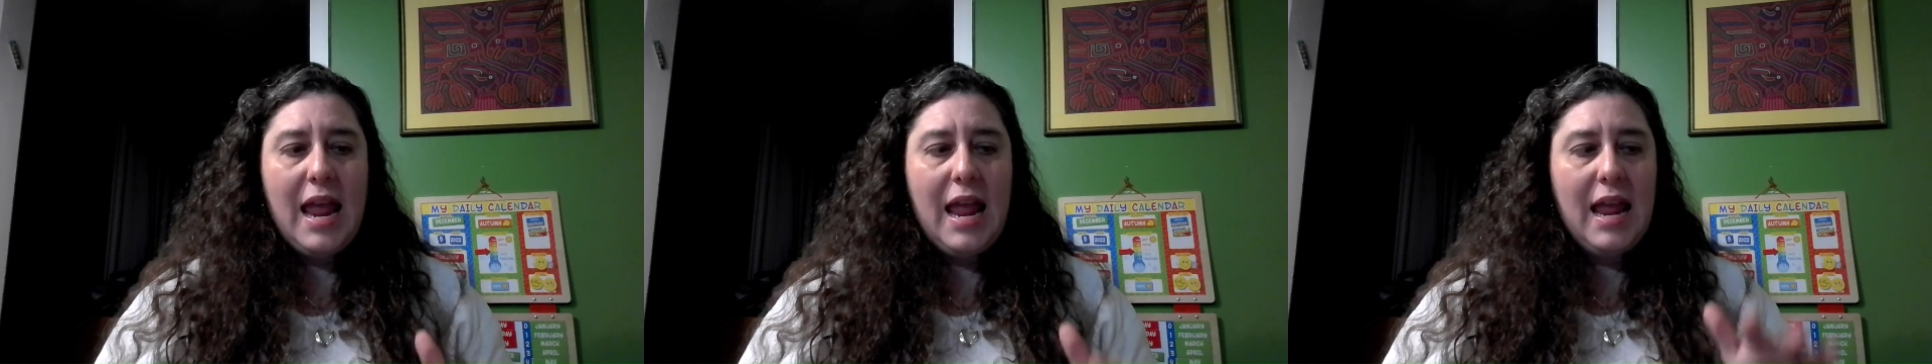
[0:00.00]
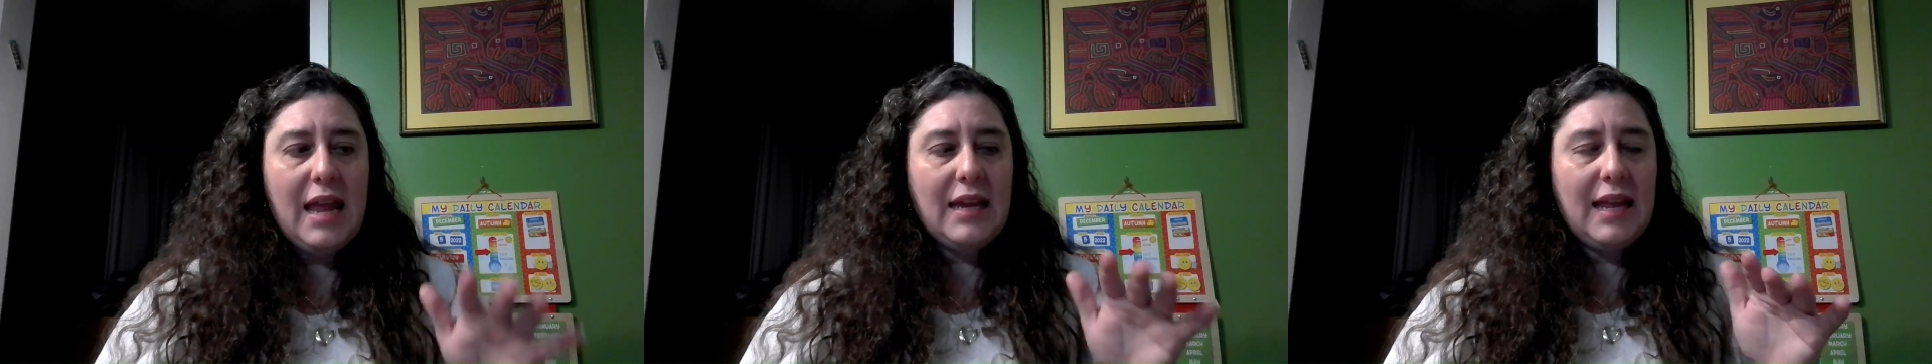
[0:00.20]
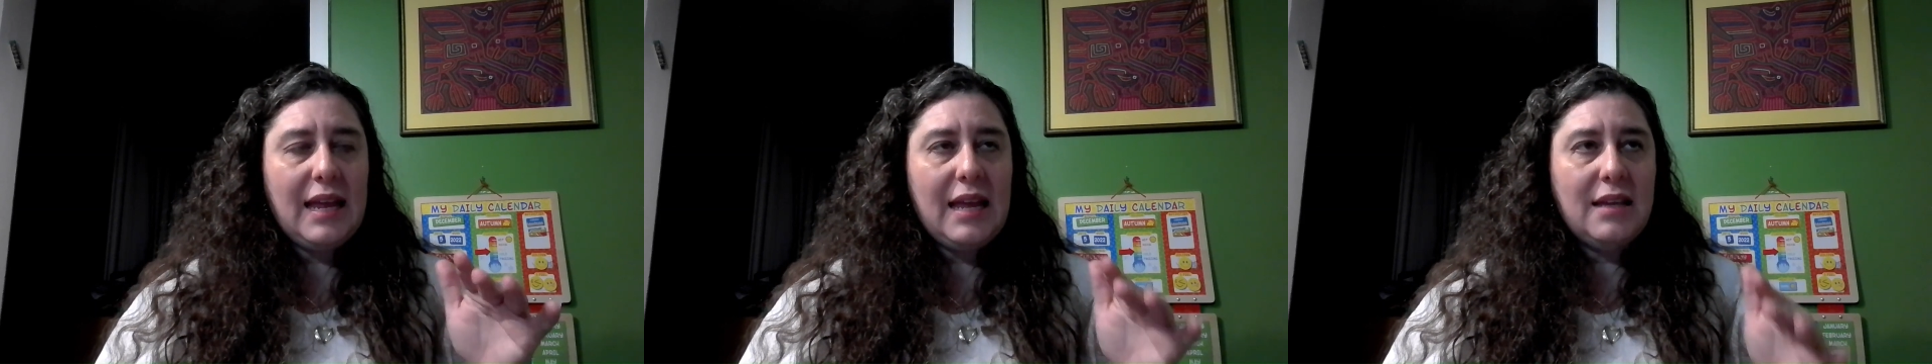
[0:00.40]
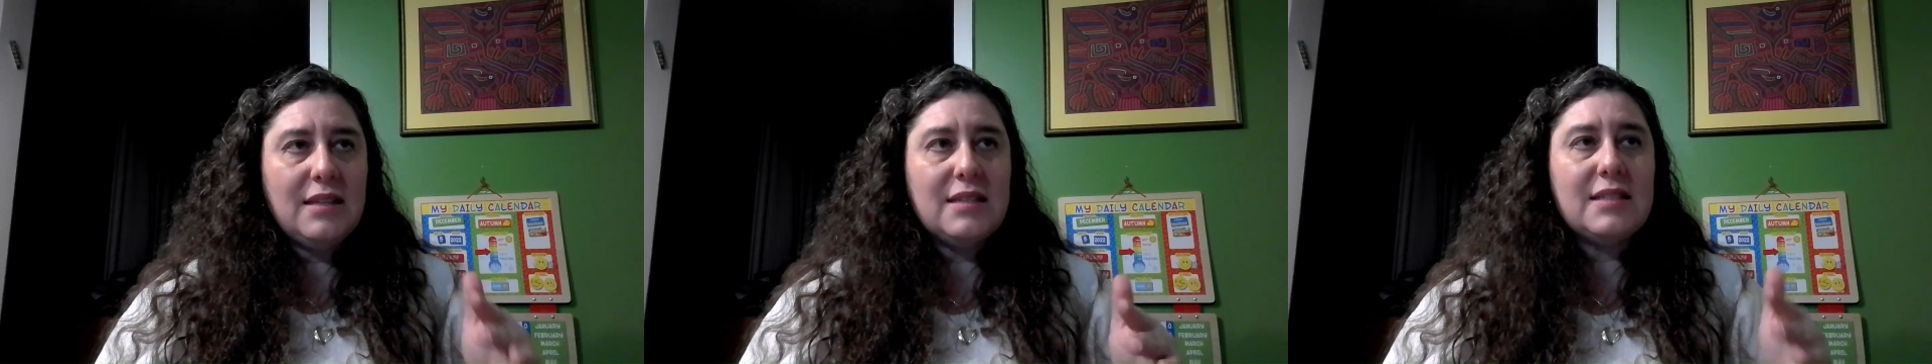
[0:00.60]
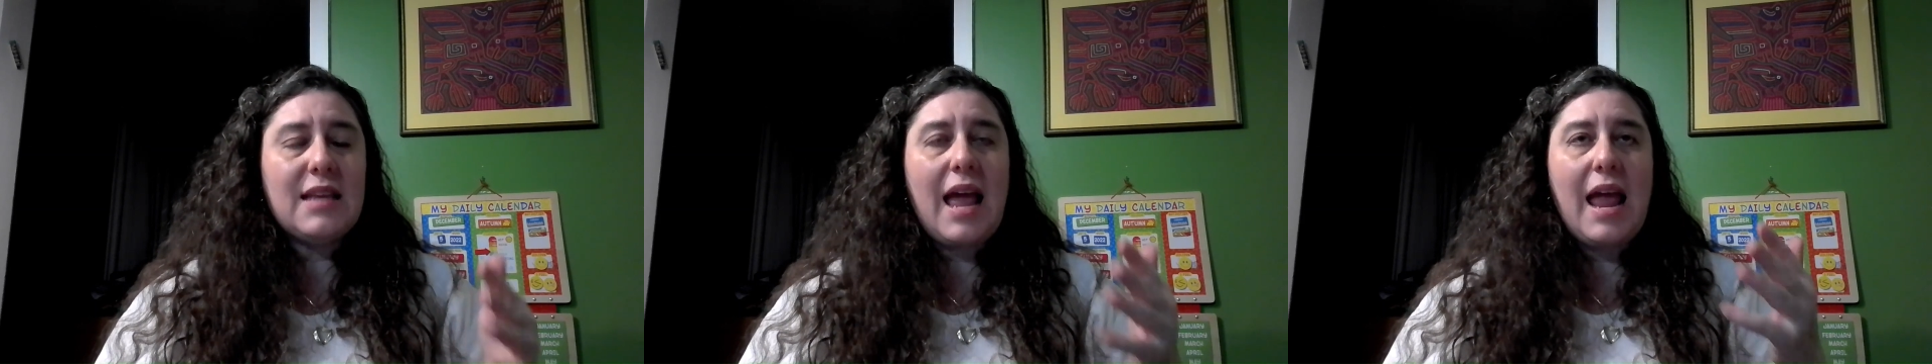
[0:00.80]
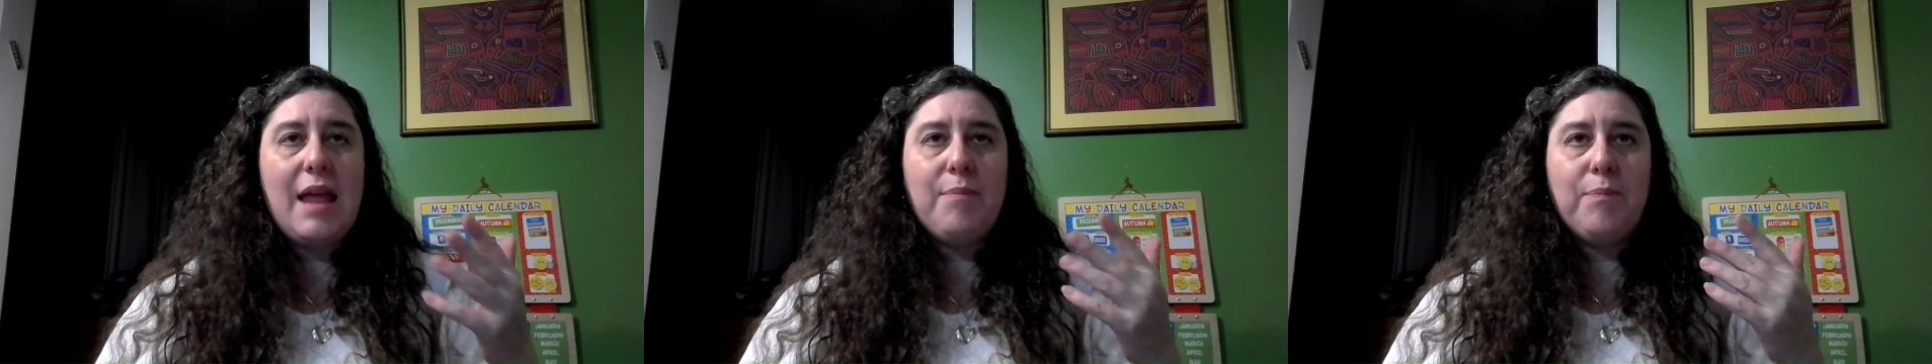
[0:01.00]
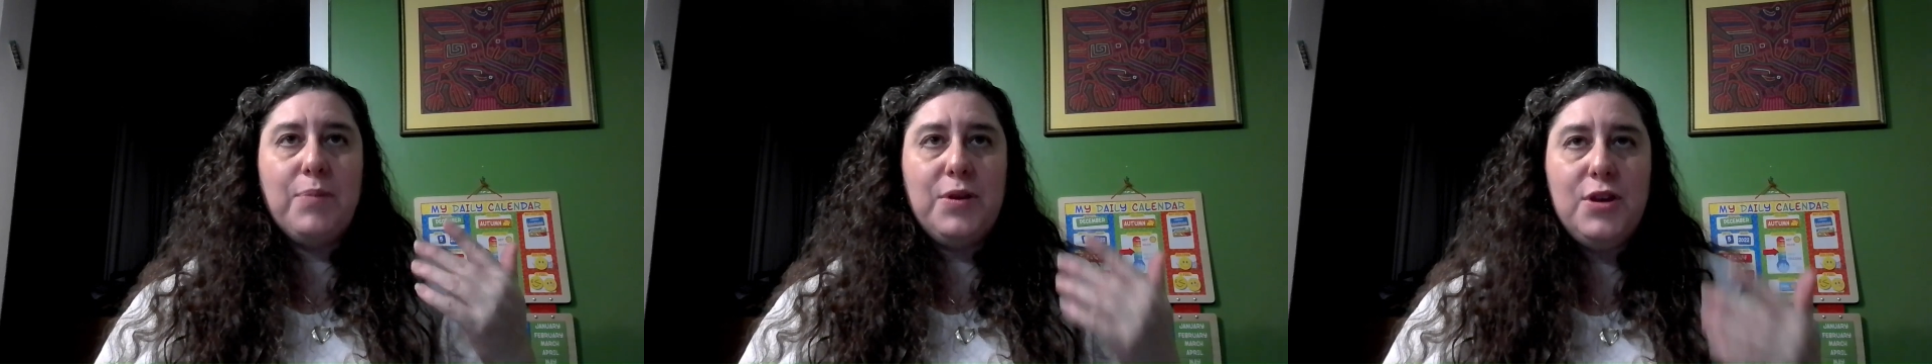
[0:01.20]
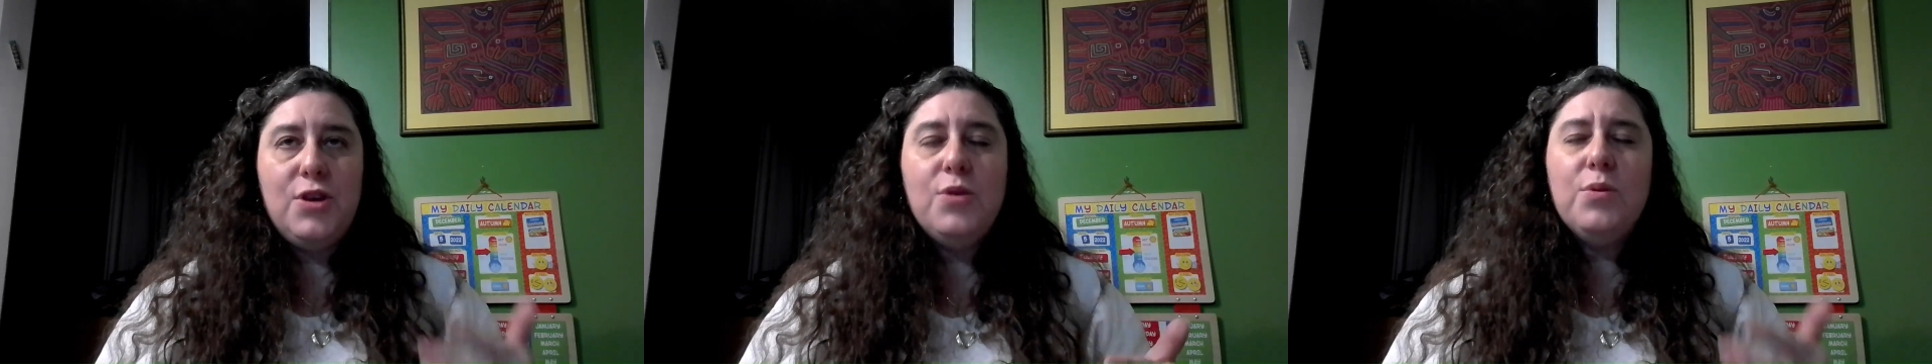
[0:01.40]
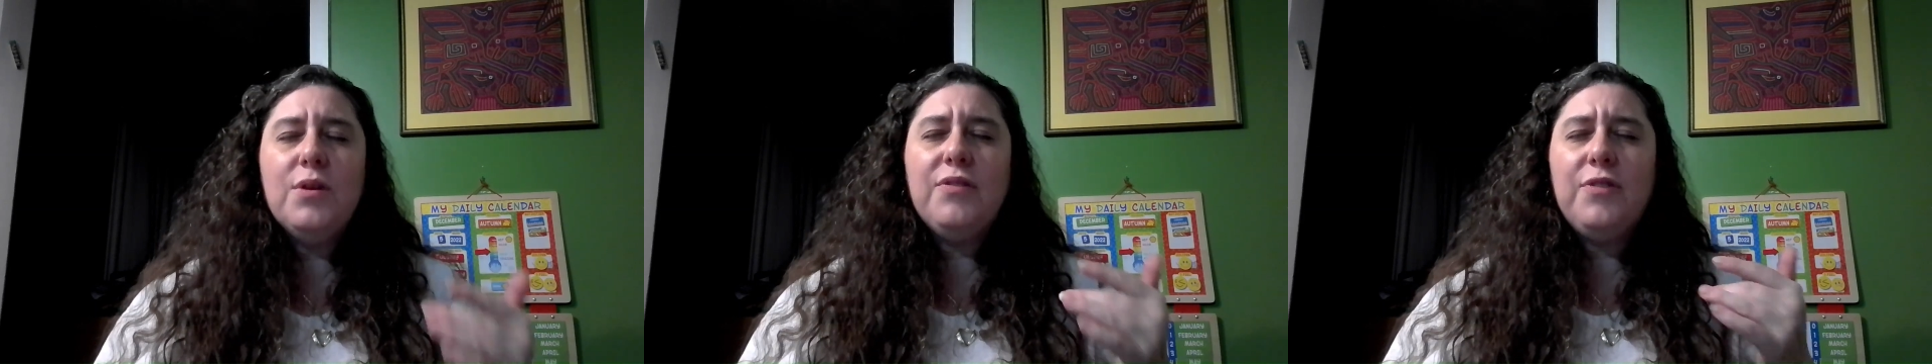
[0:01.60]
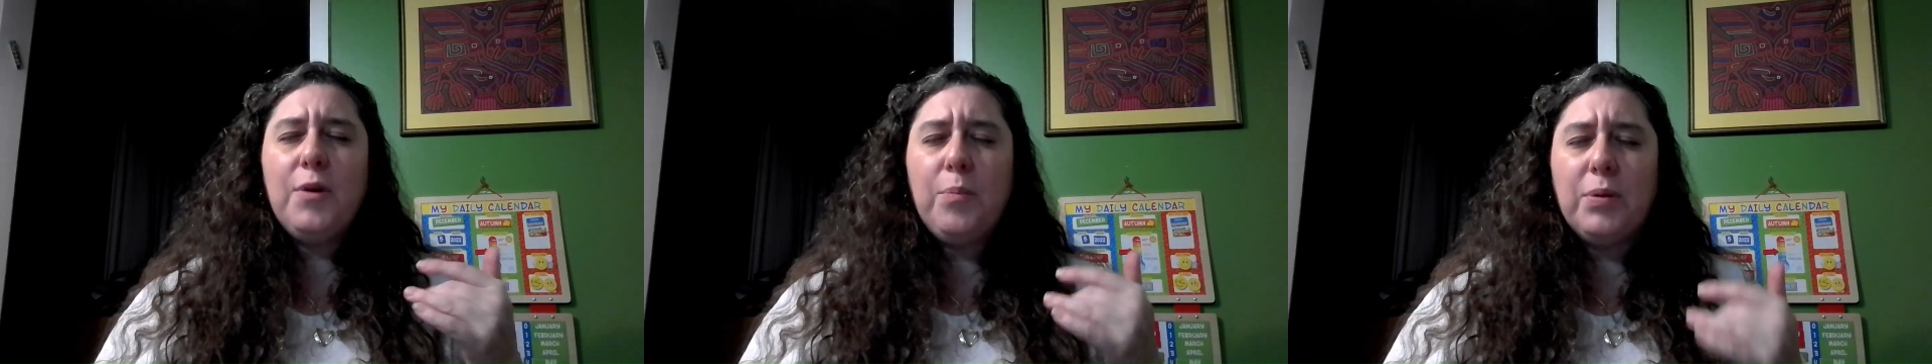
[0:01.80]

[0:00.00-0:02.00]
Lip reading: It is a beautiful